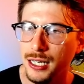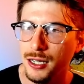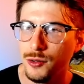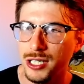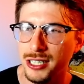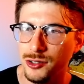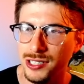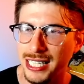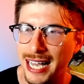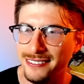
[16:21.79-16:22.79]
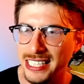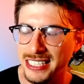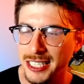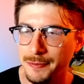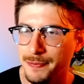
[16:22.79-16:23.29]
We're gonna throw the Avalanche
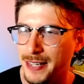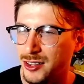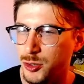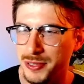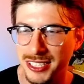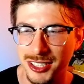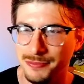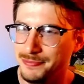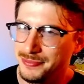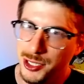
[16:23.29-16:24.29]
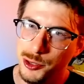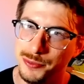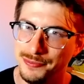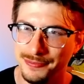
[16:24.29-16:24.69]
here. They throw up a shield. Cool.